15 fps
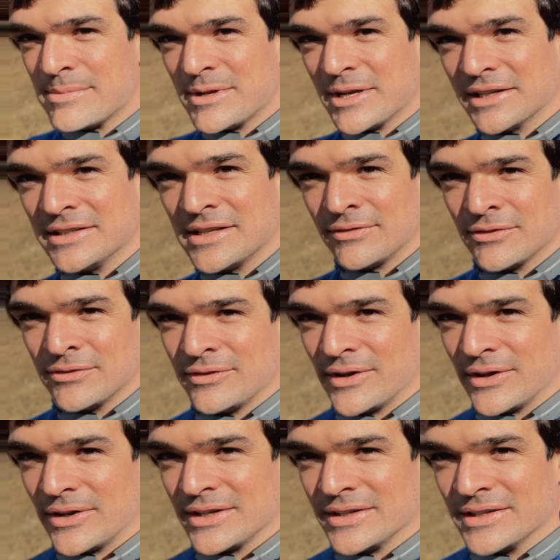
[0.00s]
I mean, I can definitely
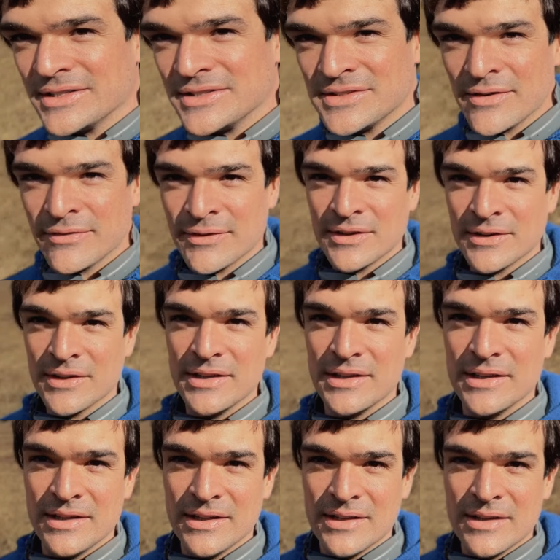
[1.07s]
feel it. It's
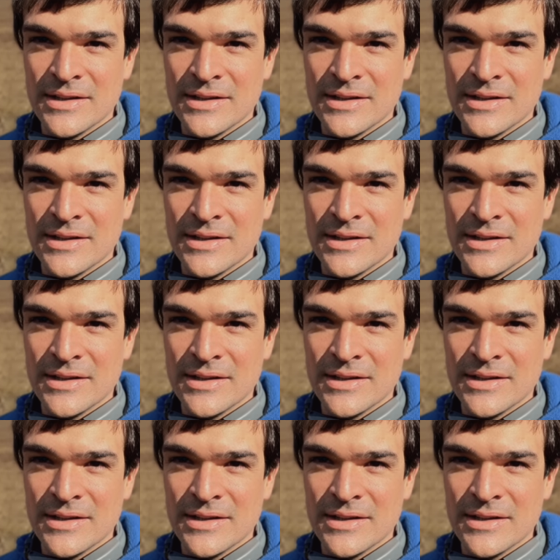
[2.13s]
definitely